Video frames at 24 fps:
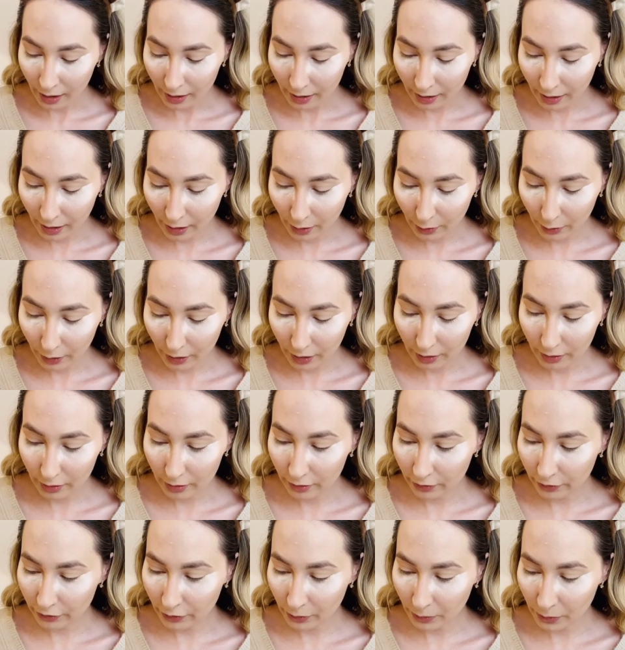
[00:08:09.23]
Now,
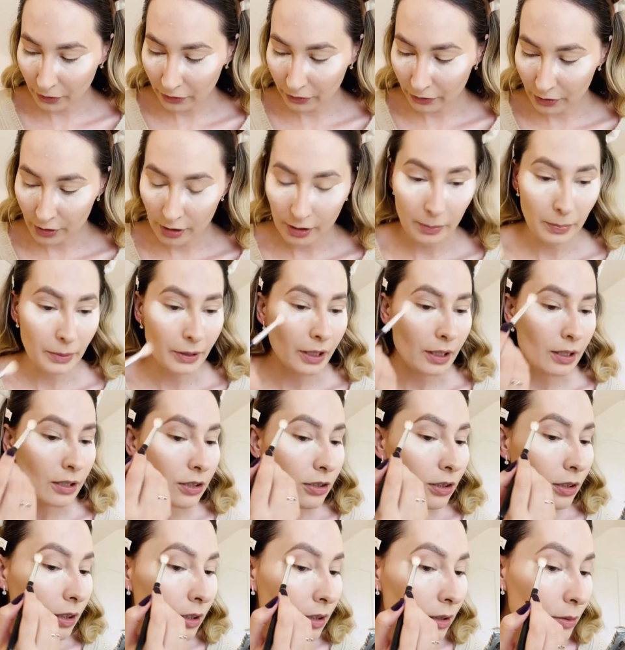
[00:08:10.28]
from the first
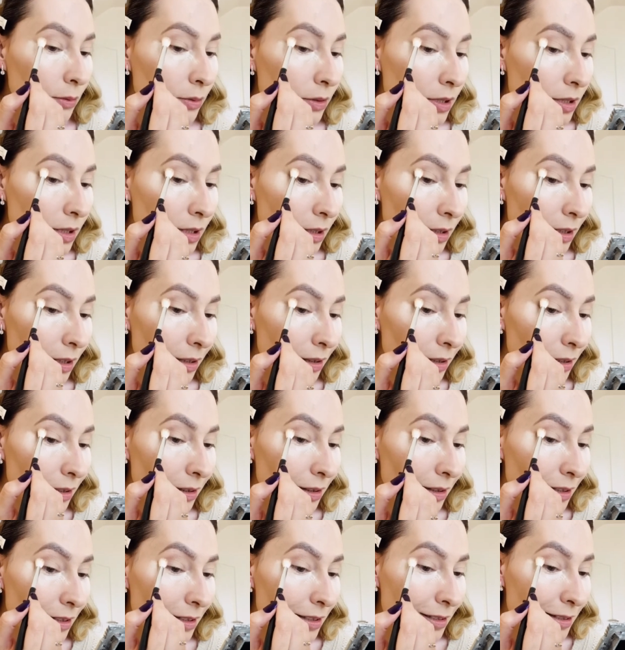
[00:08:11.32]
application, I don't see that
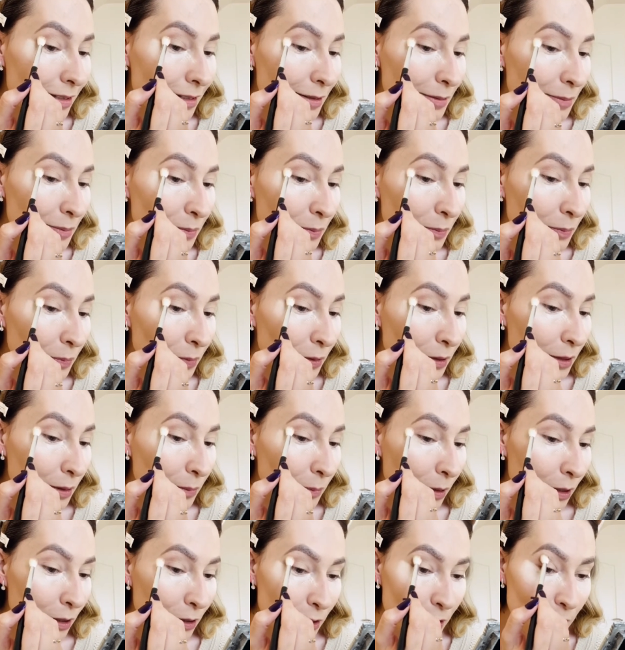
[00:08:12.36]
it is pretty
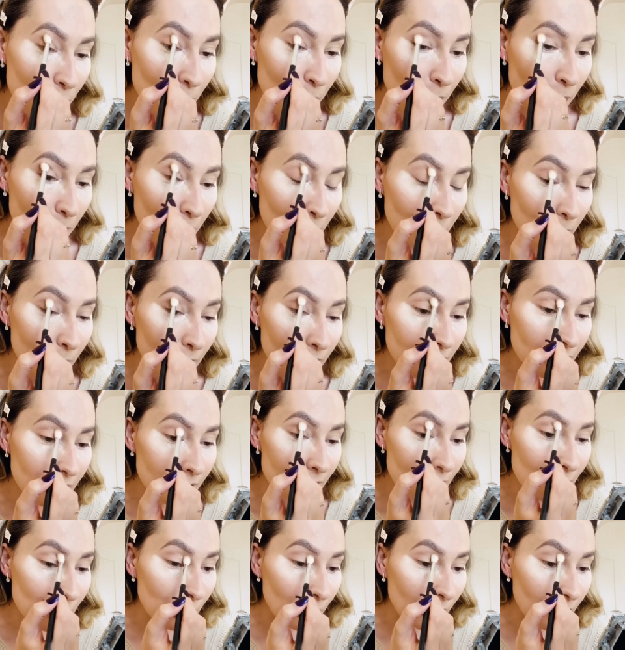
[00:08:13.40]
much pigmented,
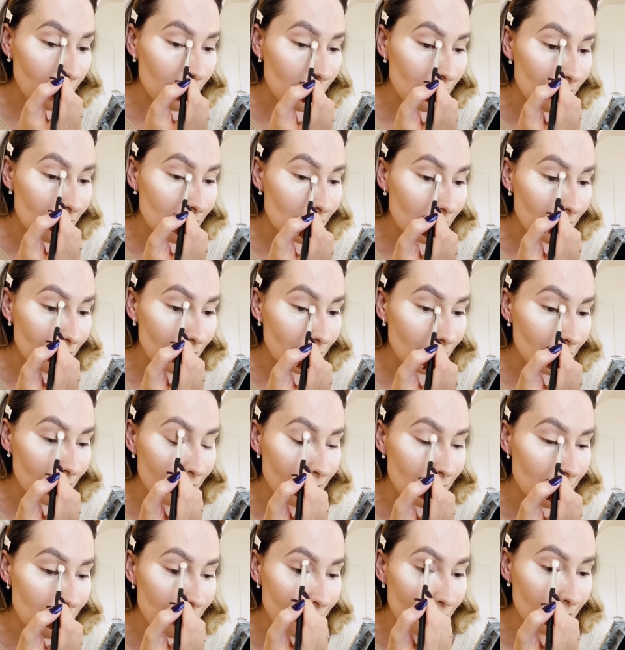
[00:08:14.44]
so I guess
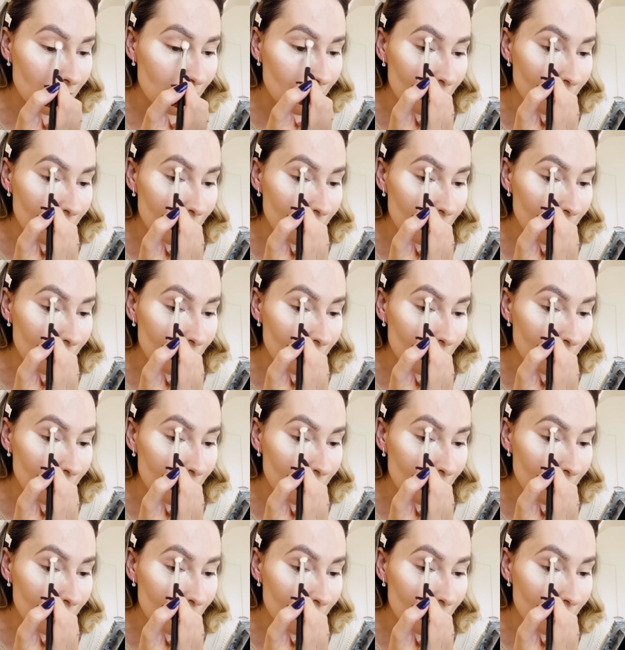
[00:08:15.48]
it's